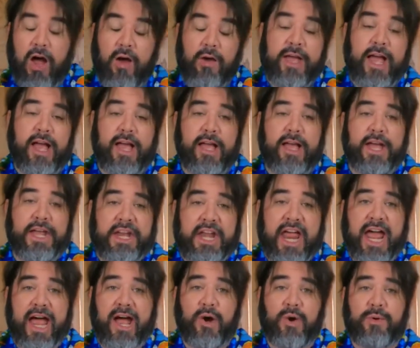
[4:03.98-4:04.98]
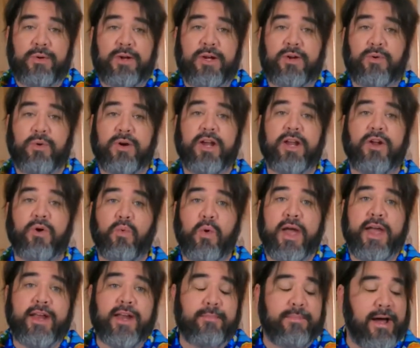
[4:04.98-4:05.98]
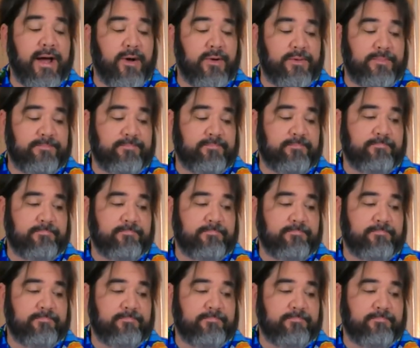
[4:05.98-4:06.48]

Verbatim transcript: Okay, and now we're gonna wait about